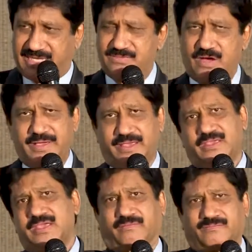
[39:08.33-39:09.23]
Give away
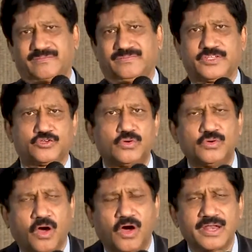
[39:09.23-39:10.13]

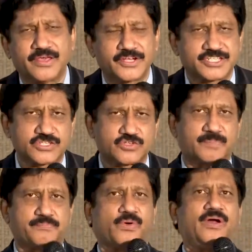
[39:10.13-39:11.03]
to all your riches to
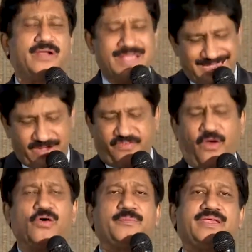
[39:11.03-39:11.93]
the poor and
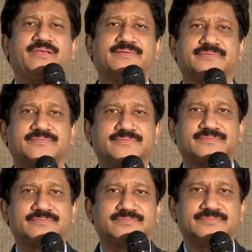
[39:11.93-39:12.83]
follow me.
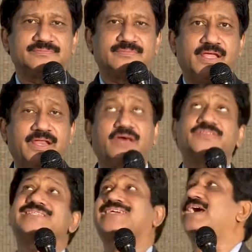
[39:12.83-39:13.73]
Now,
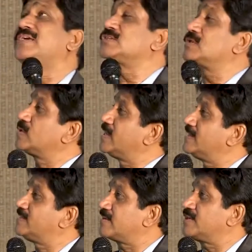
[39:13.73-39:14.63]
this guy is looking
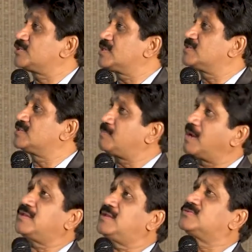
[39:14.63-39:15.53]
at the riches, his
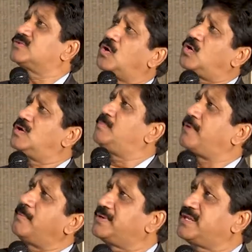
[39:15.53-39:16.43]
money, his gold,
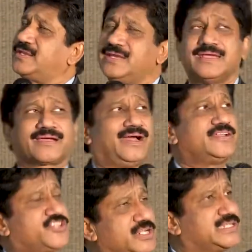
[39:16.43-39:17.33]
property,
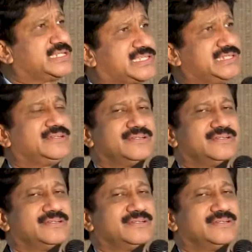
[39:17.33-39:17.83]
and Jesus.